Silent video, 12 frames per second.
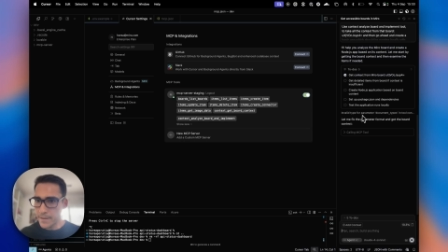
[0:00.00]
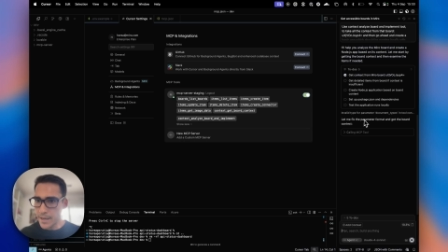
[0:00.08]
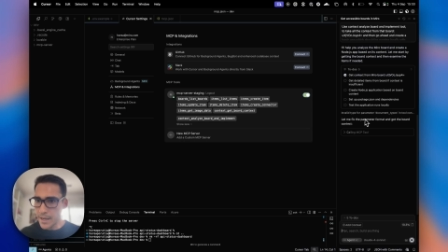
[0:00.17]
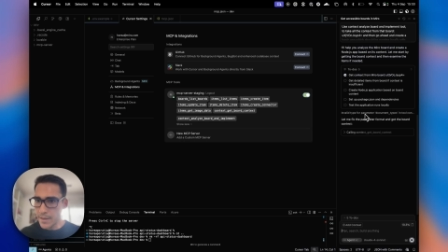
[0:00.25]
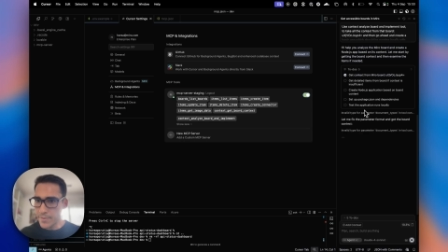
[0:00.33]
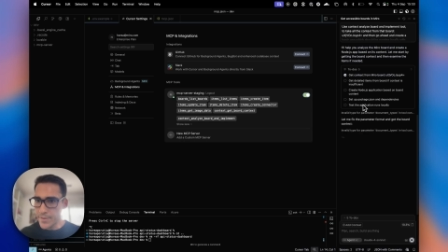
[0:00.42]

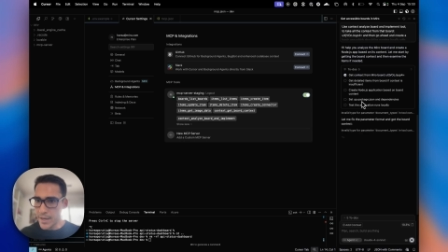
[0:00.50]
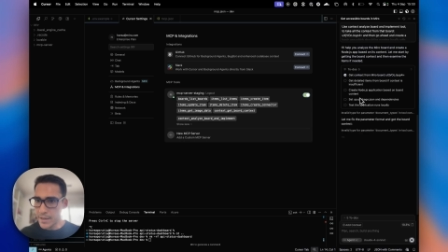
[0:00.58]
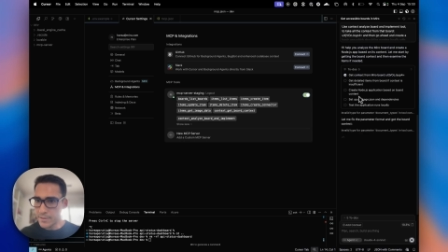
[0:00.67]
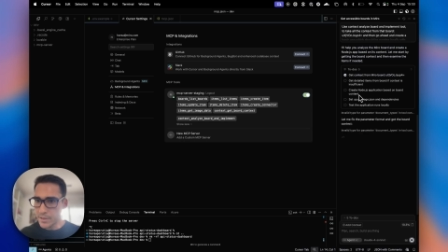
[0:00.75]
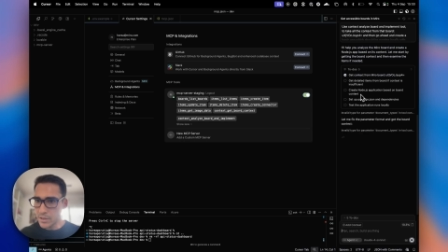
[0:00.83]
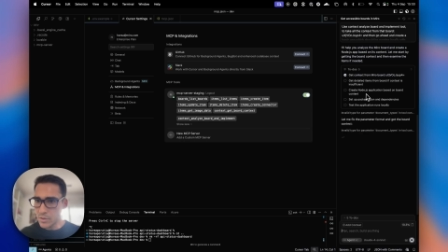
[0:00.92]
And then
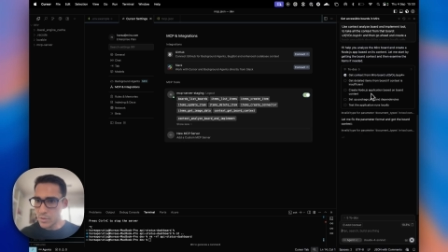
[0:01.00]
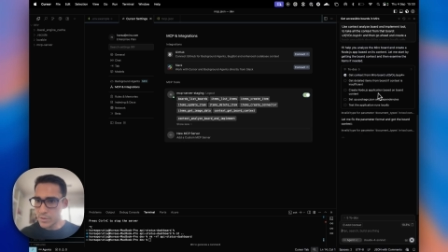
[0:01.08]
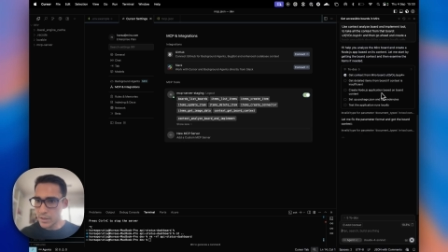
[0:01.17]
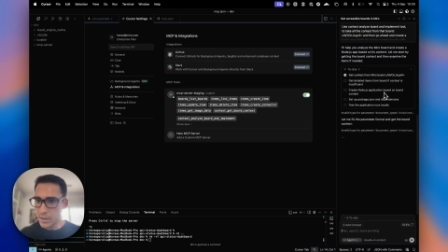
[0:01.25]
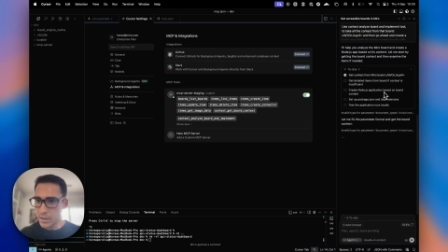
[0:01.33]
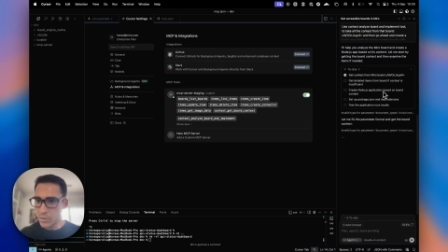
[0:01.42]
it's going to use
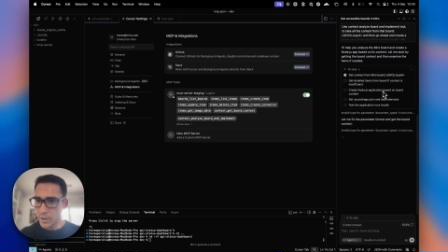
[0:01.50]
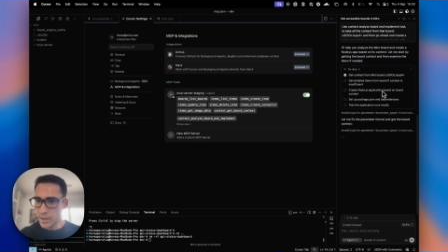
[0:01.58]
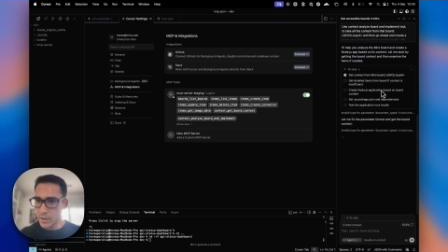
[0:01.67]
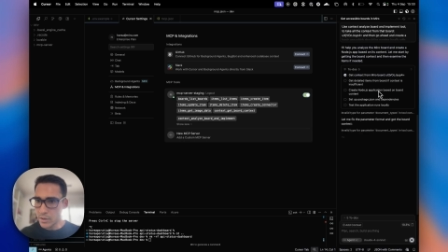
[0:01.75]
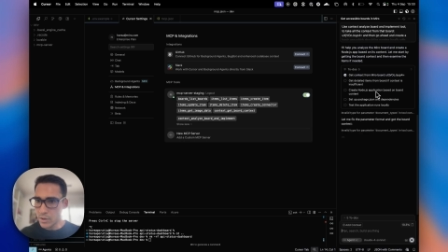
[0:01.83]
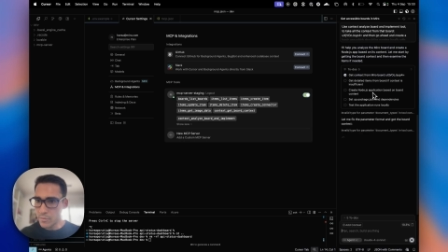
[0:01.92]
create
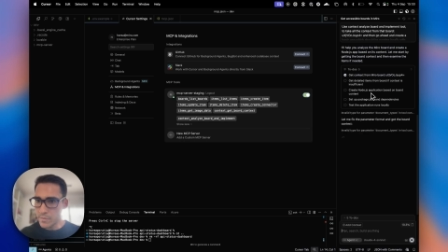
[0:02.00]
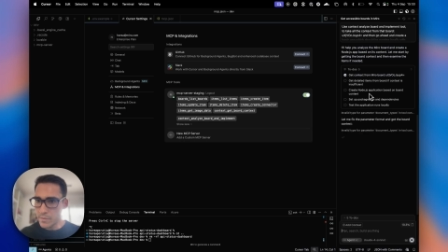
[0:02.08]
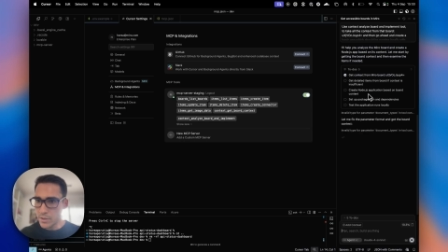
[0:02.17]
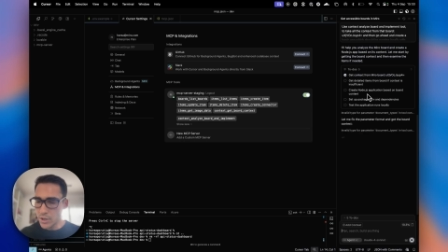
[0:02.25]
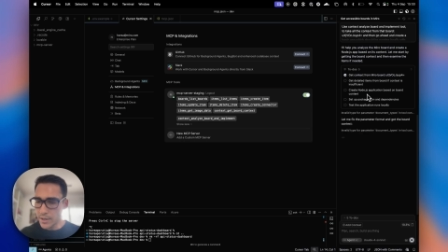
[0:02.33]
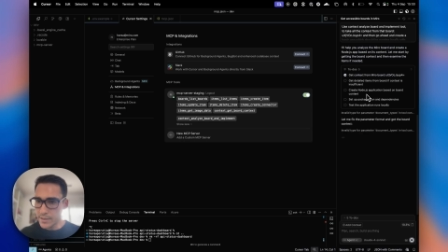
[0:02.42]
a
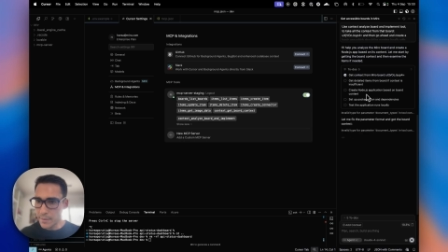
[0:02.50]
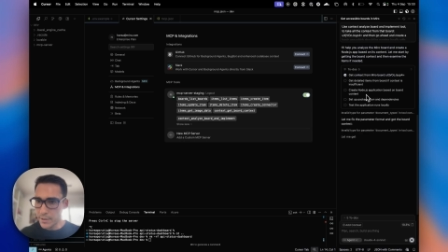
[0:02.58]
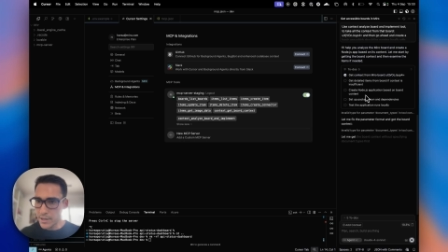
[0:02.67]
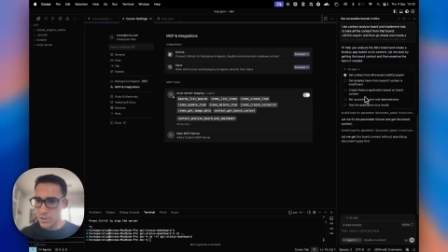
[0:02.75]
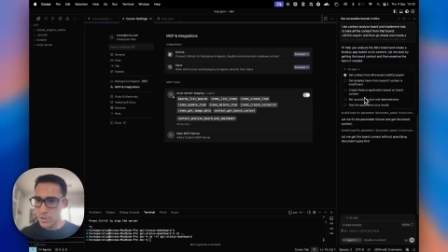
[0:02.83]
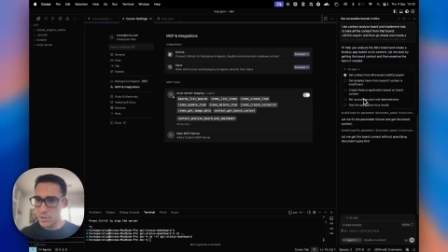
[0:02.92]
Node.js
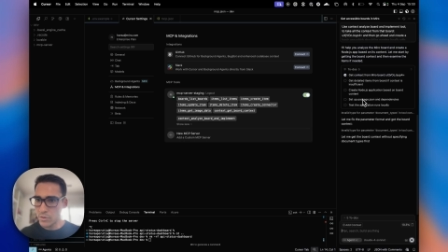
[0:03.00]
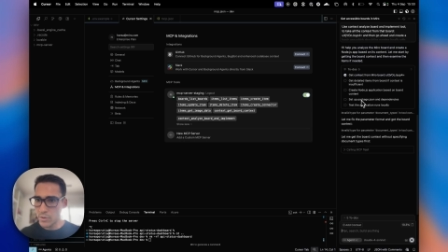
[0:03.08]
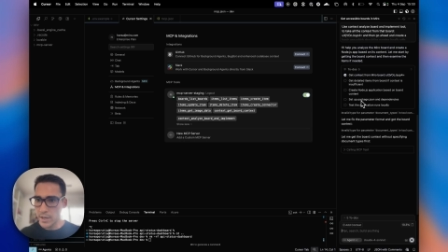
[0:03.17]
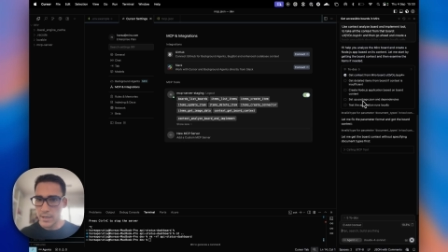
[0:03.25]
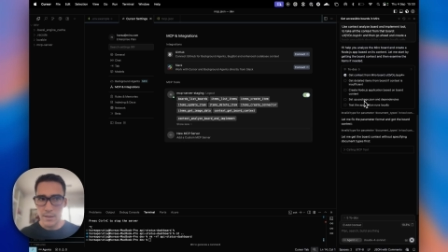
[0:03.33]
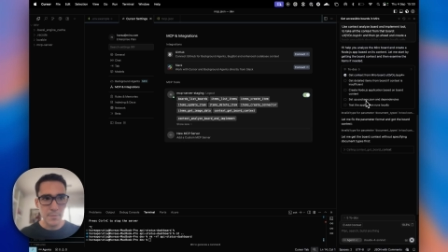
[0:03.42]
application,
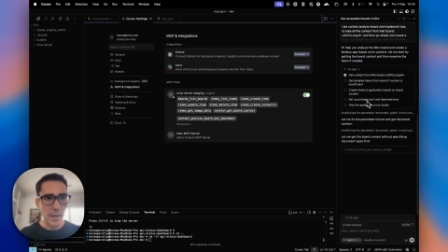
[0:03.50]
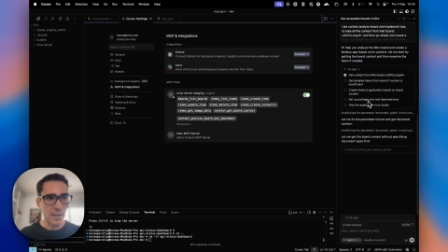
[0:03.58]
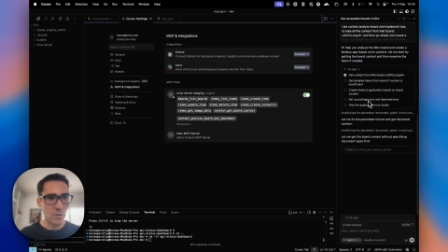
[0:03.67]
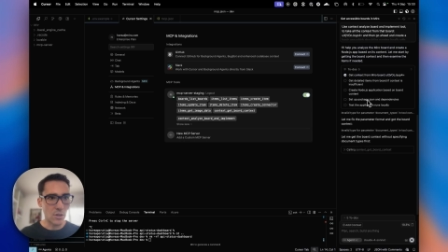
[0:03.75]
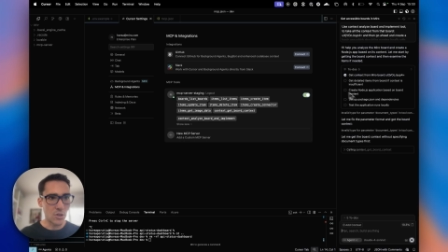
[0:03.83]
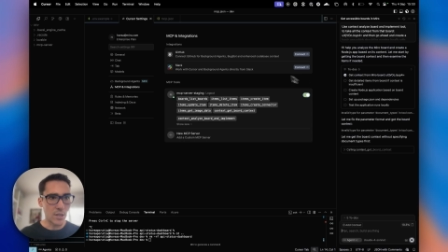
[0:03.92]
create
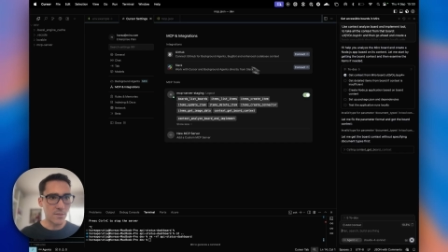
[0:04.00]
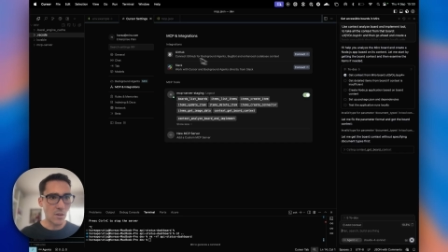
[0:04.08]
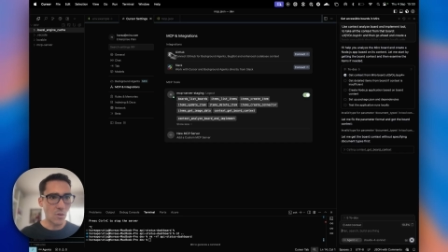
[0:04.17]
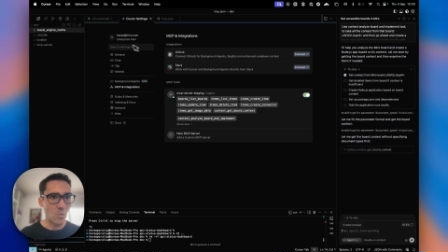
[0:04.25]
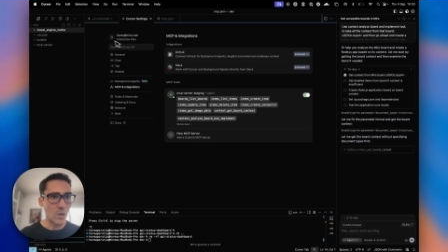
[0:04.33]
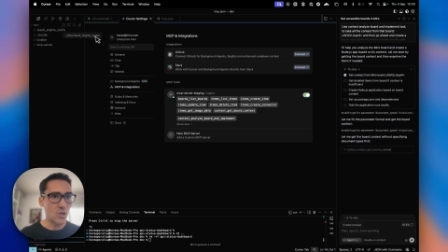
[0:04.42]

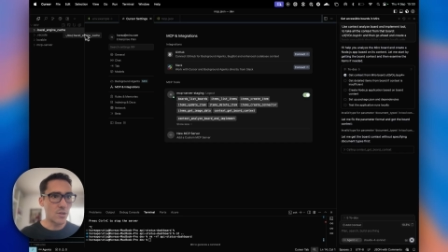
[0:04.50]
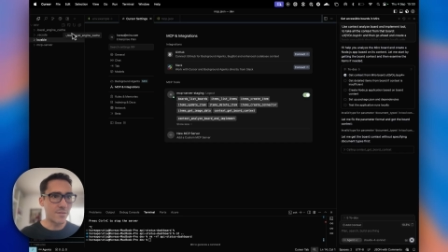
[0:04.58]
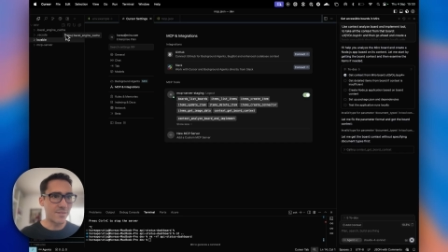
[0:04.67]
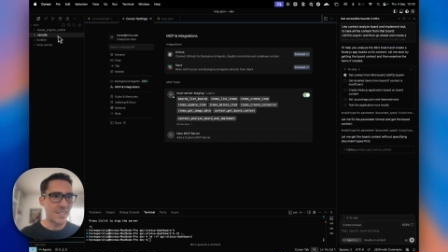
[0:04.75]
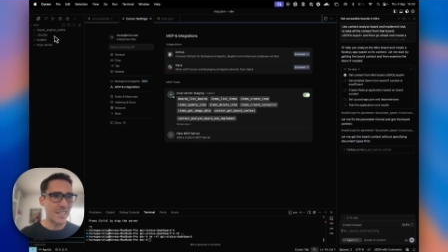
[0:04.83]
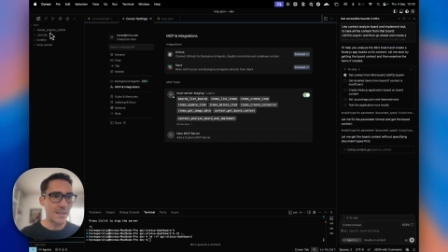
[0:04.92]
package.json, and we should
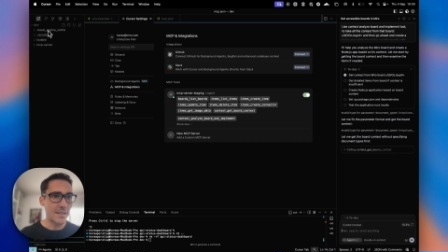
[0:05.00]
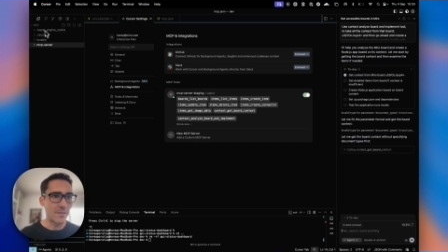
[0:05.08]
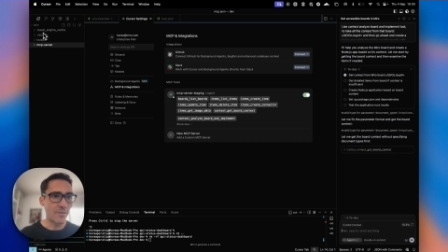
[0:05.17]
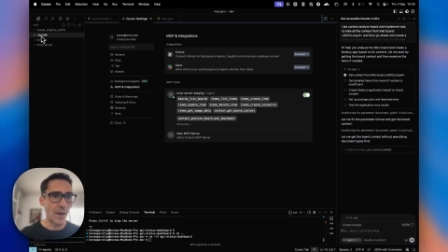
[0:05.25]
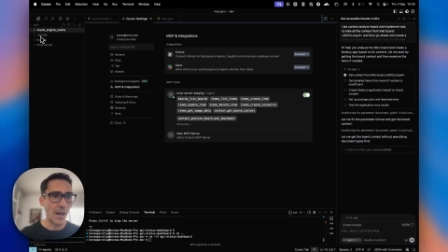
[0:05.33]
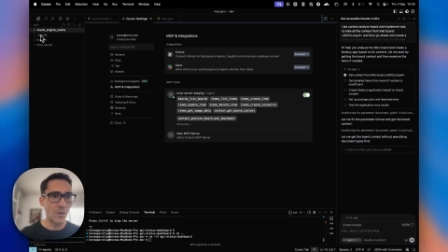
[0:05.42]
see the
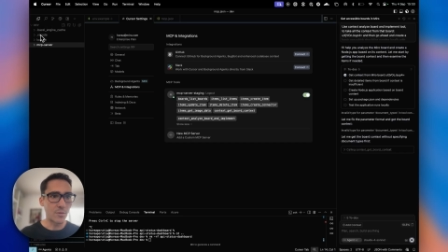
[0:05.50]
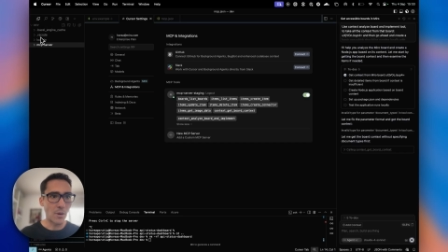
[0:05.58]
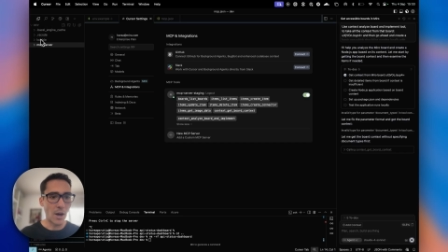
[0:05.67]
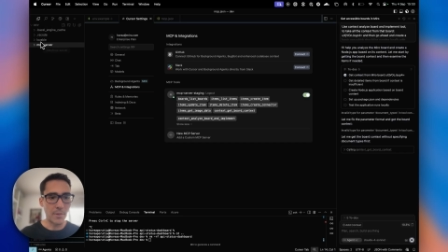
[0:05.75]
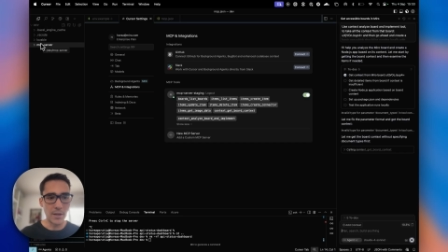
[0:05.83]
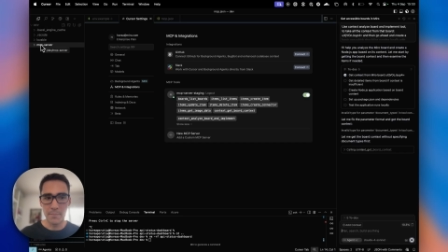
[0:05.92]
files
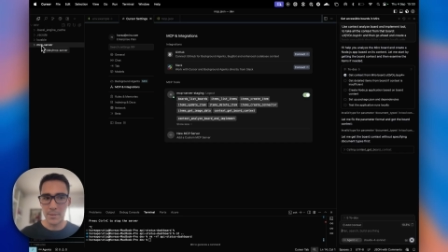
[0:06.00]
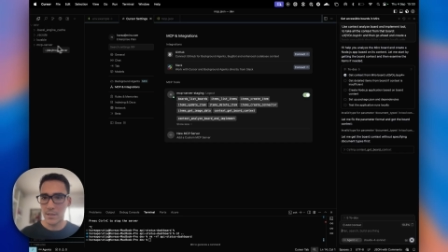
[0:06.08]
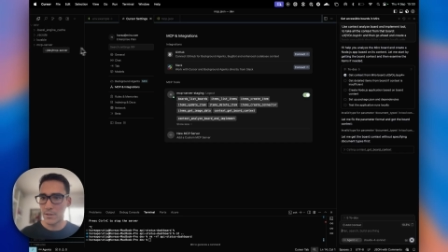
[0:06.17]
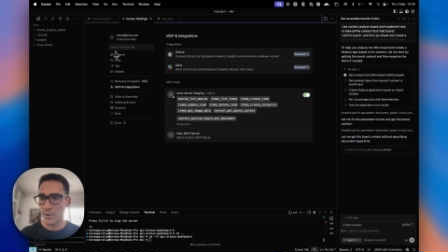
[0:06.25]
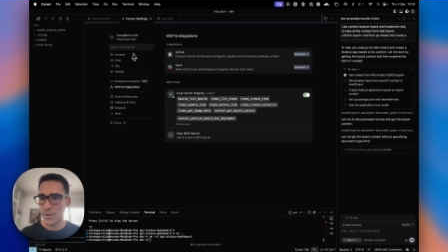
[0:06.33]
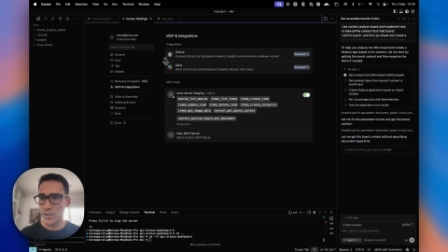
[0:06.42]
popping up
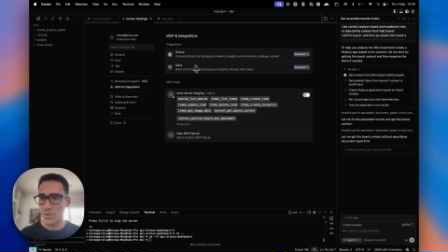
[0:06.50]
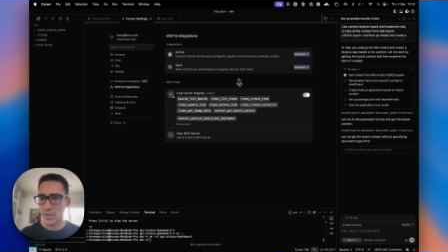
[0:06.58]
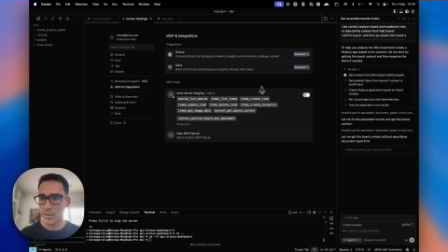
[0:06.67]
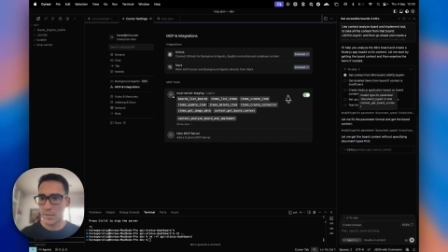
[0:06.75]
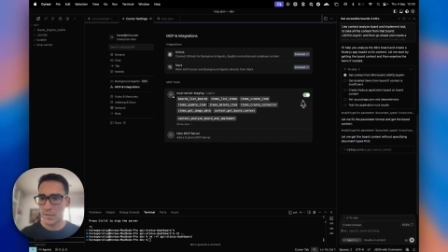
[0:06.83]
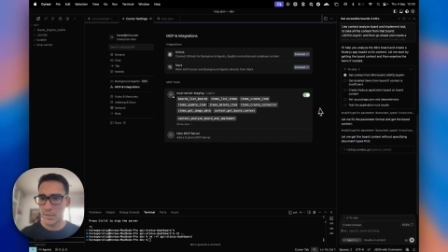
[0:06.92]
here in
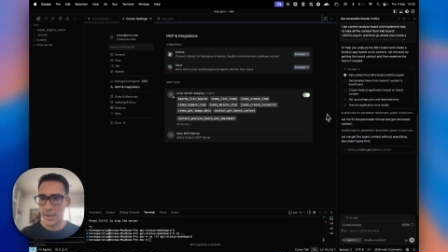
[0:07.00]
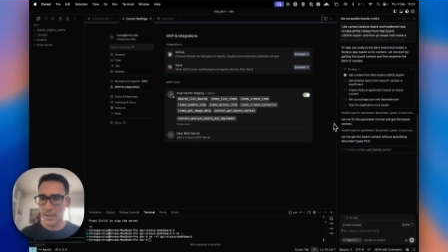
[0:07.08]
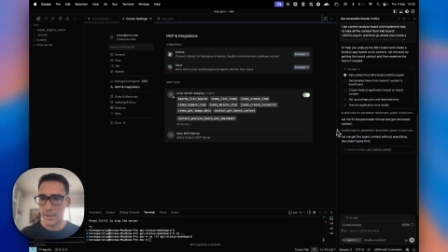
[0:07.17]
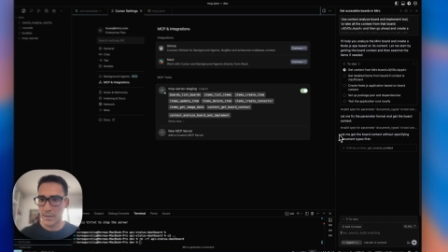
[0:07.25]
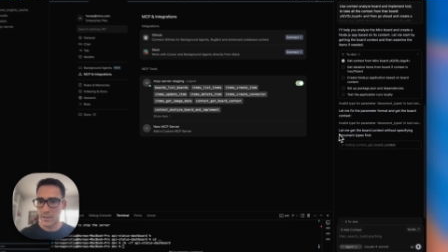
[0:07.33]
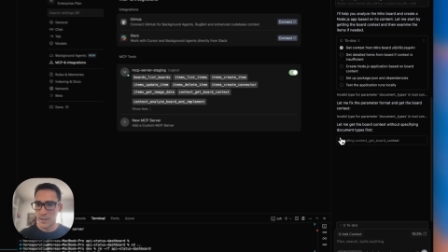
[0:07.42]
just a
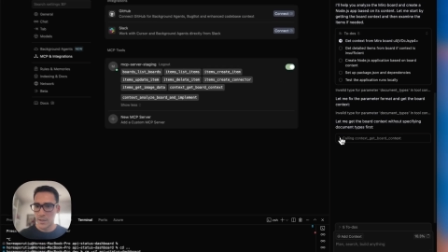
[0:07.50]
second.